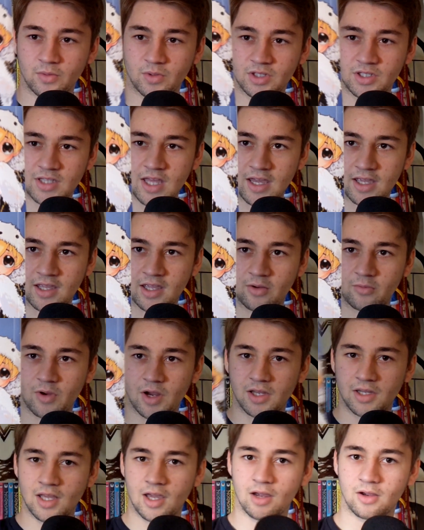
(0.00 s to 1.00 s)
which is that kid
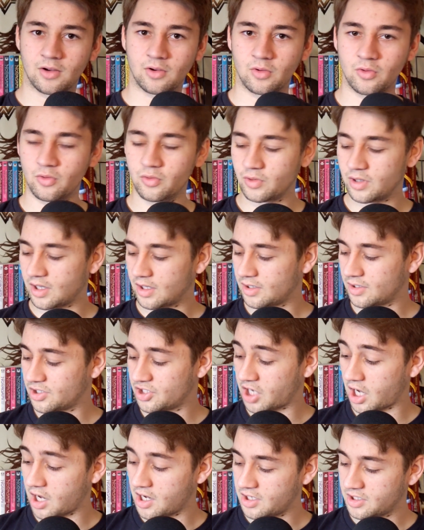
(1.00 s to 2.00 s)
right there who can
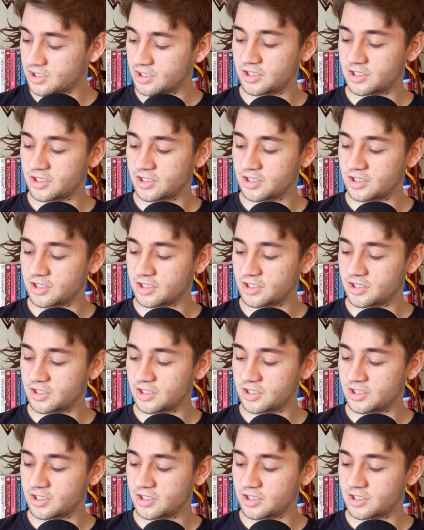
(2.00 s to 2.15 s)
change